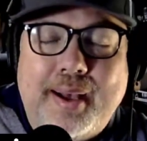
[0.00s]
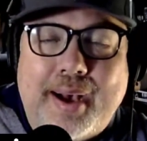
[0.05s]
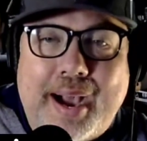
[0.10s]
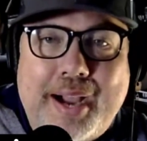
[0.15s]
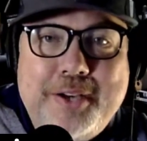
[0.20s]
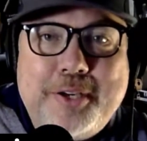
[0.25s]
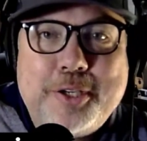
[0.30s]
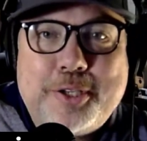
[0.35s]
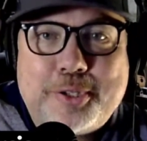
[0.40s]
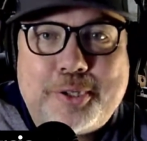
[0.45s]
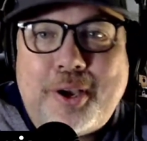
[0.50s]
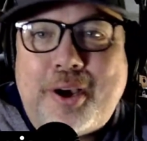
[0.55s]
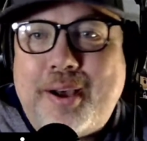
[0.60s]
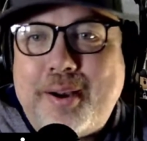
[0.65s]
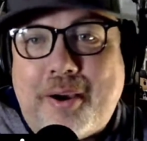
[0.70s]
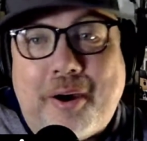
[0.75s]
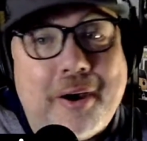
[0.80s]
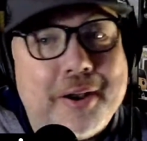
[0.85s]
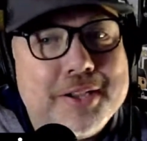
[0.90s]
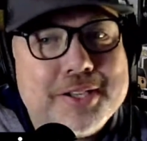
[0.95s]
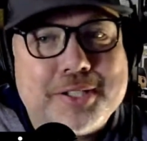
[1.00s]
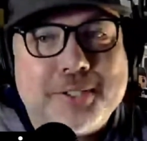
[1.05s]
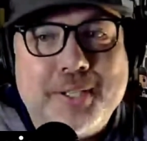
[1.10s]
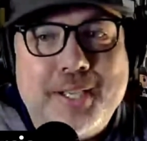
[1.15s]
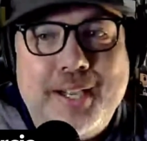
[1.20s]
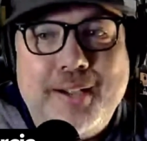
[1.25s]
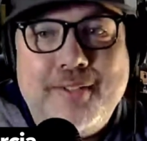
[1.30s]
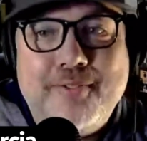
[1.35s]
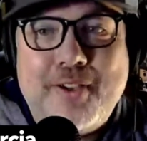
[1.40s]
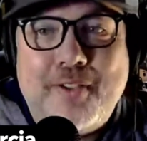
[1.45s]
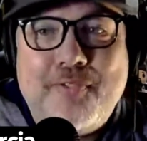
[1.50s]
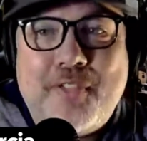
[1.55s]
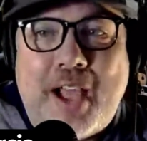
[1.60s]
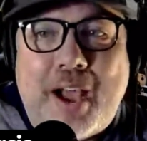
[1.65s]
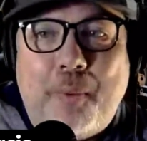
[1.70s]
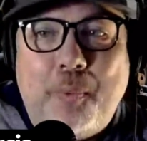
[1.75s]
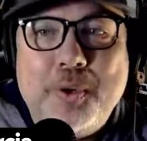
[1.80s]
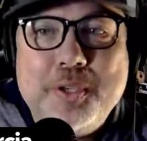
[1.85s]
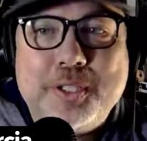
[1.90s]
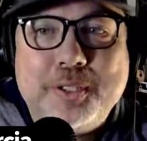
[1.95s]
I just thought, honestly,
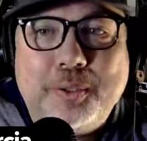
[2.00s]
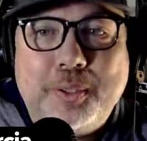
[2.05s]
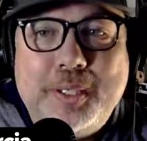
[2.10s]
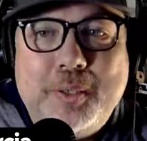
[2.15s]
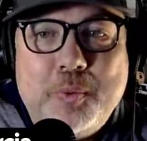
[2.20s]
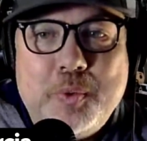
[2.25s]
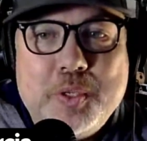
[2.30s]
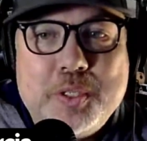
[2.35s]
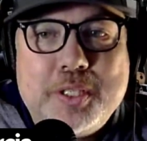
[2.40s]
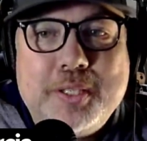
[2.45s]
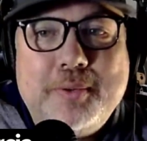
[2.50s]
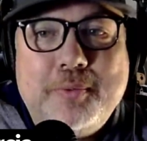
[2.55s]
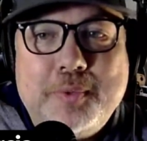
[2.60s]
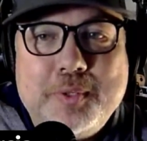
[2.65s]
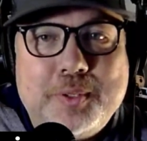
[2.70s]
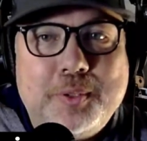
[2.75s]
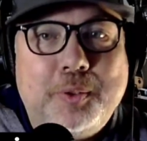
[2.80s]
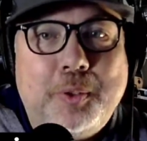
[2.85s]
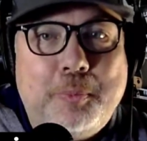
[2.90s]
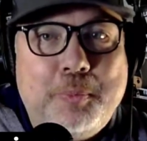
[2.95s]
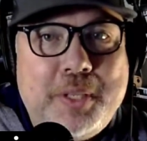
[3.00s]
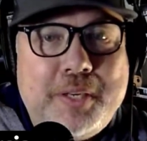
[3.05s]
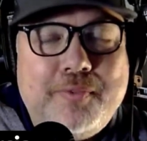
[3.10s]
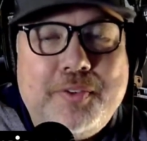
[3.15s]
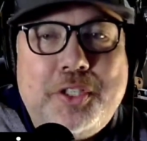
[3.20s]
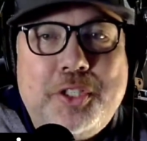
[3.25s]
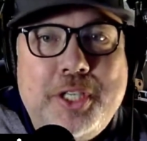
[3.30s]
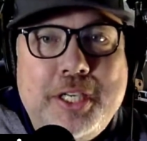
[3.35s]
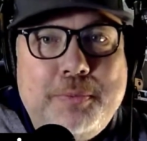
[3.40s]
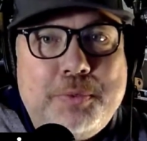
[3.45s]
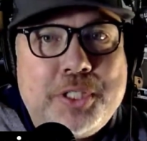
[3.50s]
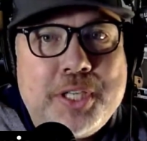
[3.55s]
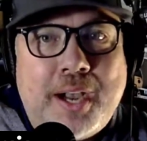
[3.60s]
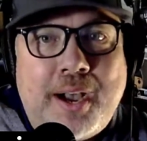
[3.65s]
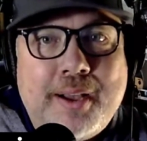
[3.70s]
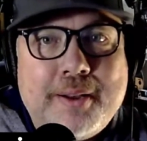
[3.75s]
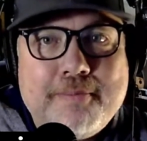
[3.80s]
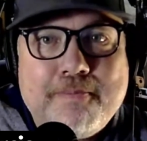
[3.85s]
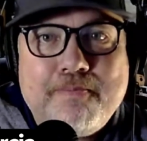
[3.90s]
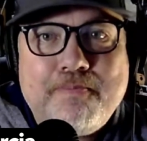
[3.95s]
that was a little bit of a cheap
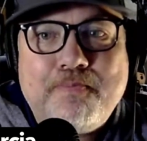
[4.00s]
shot.